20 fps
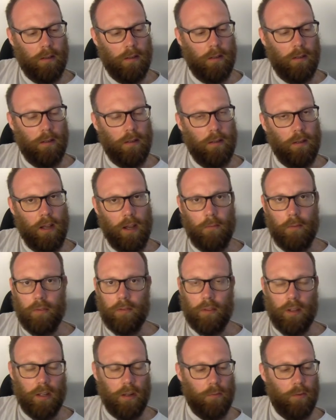and we've
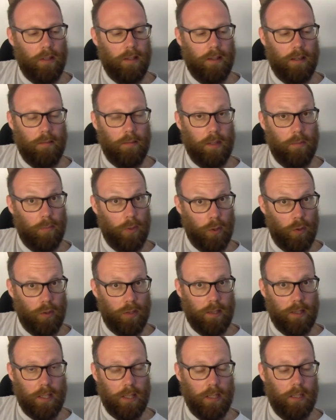done it with the blues
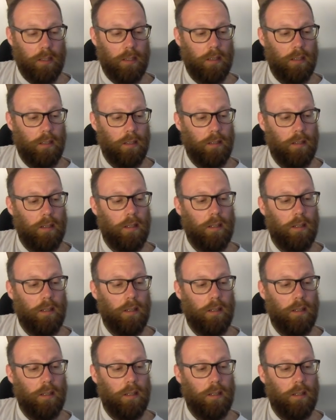thing. So